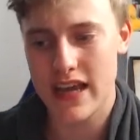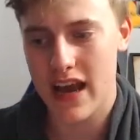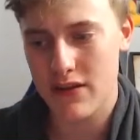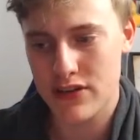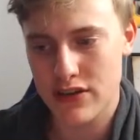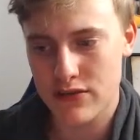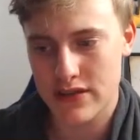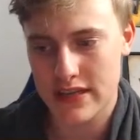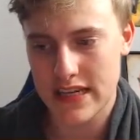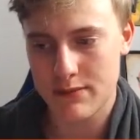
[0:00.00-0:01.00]
I'd use
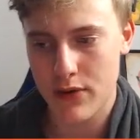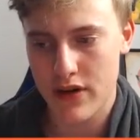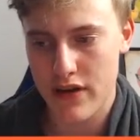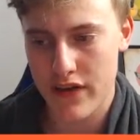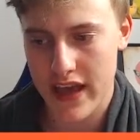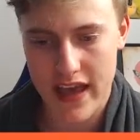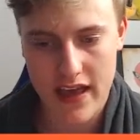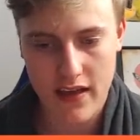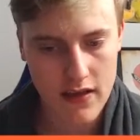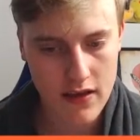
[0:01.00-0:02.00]
this button over
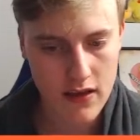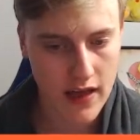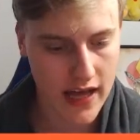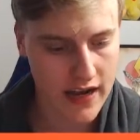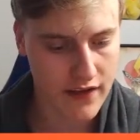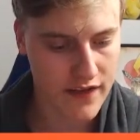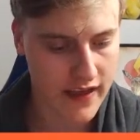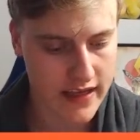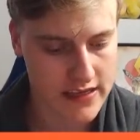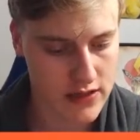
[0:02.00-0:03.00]
here, and I
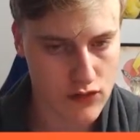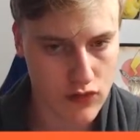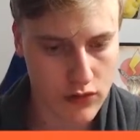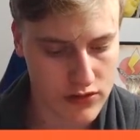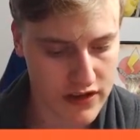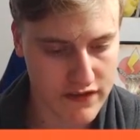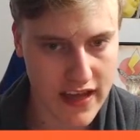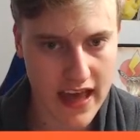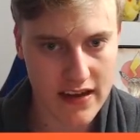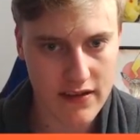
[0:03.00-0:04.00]
think it's
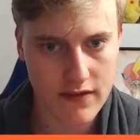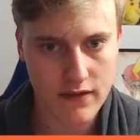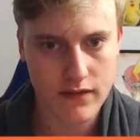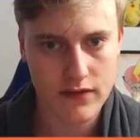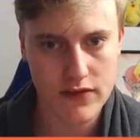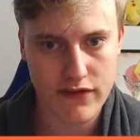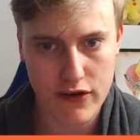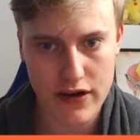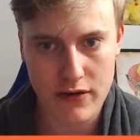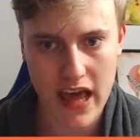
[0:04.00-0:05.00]
Control-Shift-N for
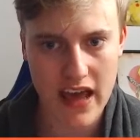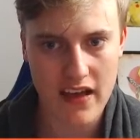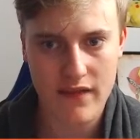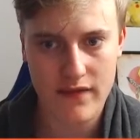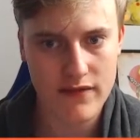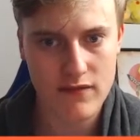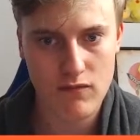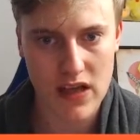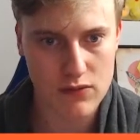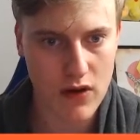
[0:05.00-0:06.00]
a new layer.
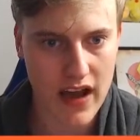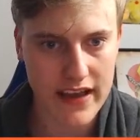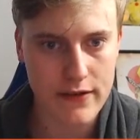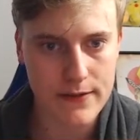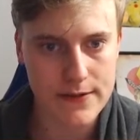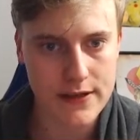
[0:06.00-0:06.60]
That's what I use.